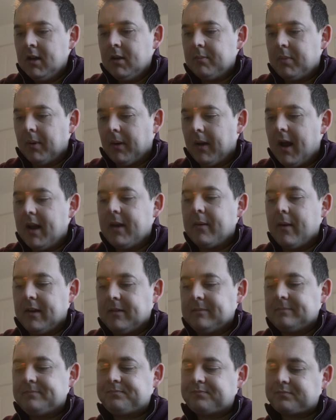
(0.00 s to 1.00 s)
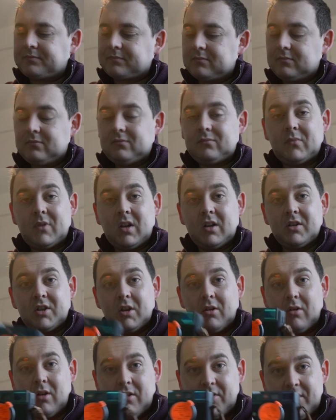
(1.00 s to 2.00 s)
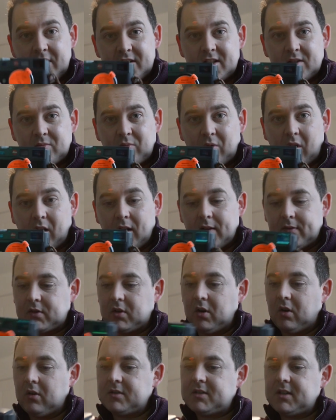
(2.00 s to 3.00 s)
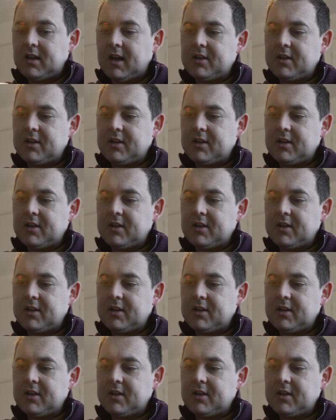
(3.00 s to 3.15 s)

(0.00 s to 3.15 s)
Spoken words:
But anyway, so this is what I've got.